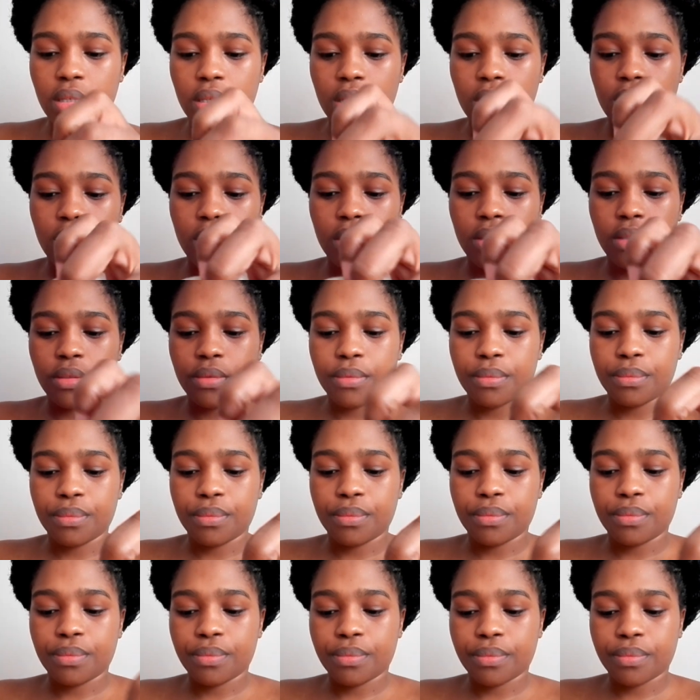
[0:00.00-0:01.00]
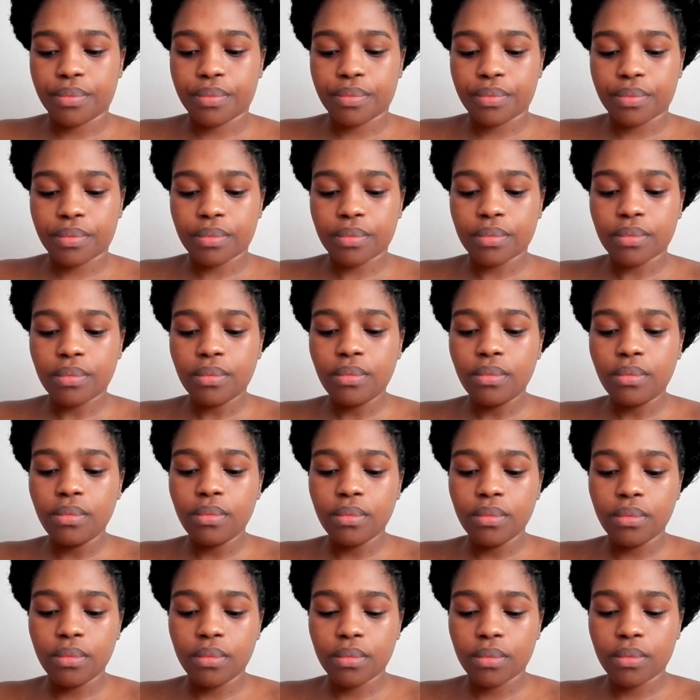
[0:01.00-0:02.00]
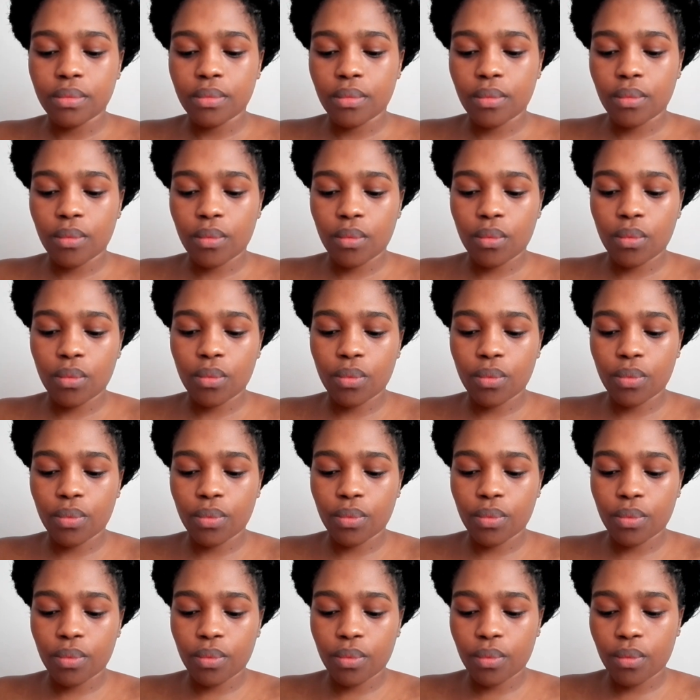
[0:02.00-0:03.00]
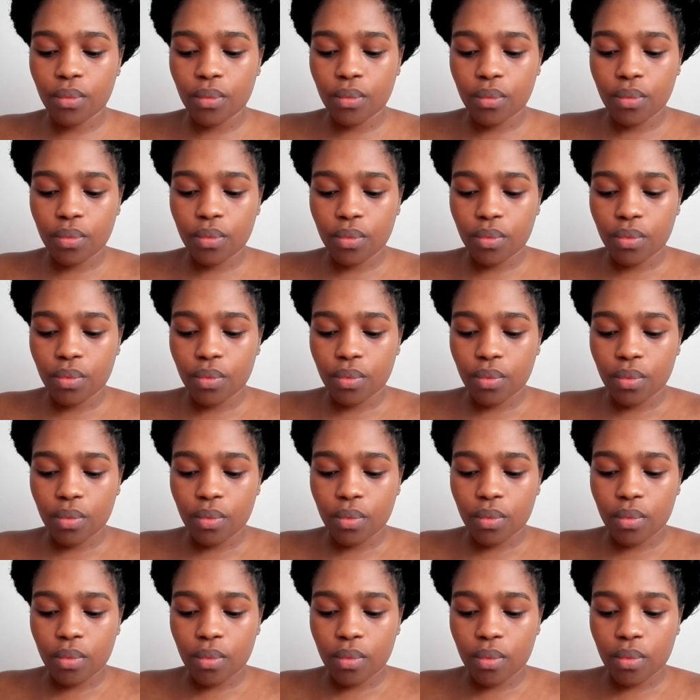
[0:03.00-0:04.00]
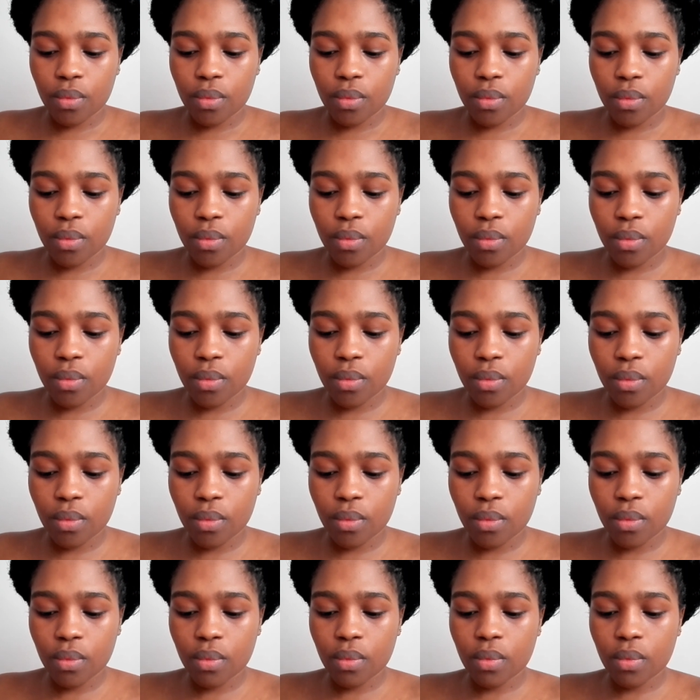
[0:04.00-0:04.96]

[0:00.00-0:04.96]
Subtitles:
[no speech]